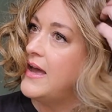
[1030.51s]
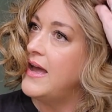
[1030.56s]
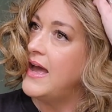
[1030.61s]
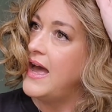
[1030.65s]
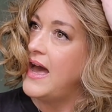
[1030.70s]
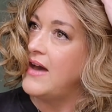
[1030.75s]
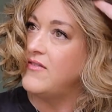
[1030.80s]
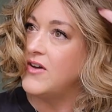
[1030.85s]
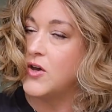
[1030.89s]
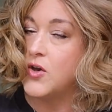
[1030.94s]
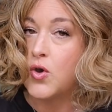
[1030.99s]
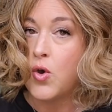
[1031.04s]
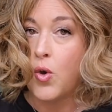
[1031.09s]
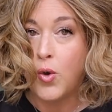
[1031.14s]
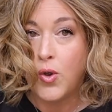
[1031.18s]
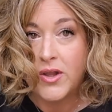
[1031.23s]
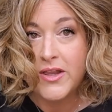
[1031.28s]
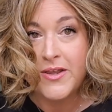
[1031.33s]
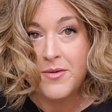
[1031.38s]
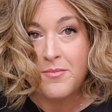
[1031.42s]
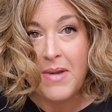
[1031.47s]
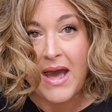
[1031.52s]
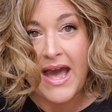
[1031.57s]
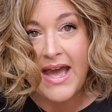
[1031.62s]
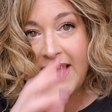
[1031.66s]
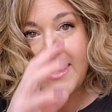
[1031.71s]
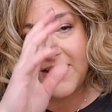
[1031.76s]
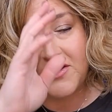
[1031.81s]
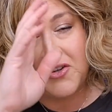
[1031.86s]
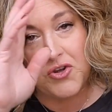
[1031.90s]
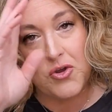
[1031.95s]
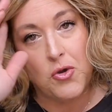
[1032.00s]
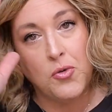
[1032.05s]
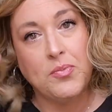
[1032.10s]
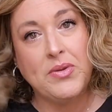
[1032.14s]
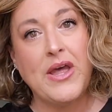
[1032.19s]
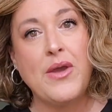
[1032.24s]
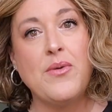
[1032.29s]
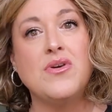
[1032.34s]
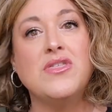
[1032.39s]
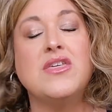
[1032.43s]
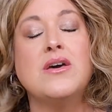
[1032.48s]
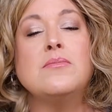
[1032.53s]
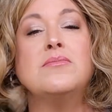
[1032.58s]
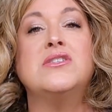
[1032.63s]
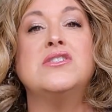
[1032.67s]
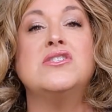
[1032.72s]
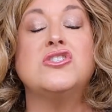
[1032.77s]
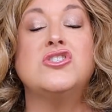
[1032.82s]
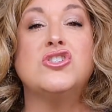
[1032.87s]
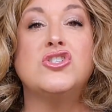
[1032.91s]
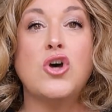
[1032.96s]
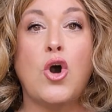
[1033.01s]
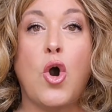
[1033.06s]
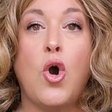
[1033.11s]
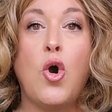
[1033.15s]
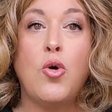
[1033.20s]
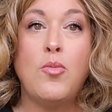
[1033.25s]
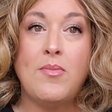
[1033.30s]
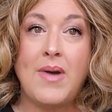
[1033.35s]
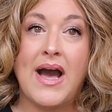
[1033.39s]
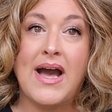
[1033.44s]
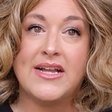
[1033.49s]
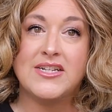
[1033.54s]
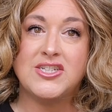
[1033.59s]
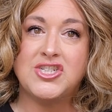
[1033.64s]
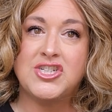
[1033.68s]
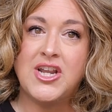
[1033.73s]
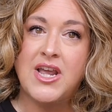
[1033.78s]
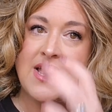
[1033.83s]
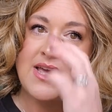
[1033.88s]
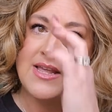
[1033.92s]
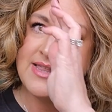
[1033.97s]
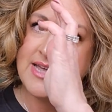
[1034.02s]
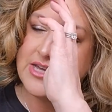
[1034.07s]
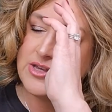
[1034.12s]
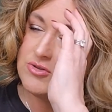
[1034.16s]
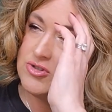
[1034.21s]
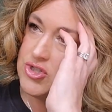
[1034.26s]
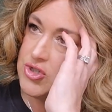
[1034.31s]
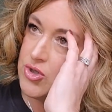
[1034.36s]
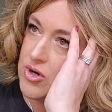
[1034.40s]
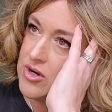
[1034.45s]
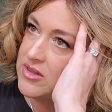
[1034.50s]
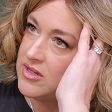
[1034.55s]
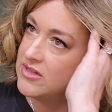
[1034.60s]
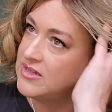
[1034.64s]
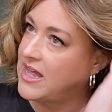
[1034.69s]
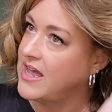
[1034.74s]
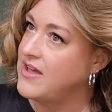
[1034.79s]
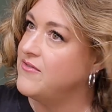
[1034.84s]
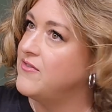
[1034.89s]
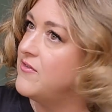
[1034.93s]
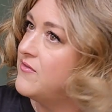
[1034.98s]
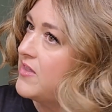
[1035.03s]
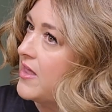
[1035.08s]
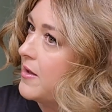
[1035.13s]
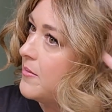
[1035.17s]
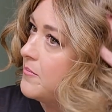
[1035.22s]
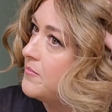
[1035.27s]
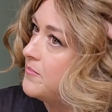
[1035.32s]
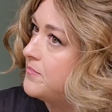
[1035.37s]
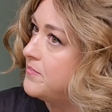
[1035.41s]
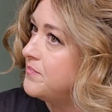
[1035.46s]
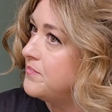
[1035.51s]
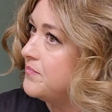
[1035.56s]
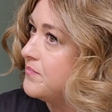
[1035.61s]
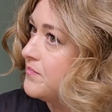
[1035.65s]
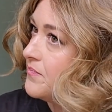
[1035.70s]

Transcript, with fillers: to have a goal in mind and don't play with them so much that you shorten the life of them.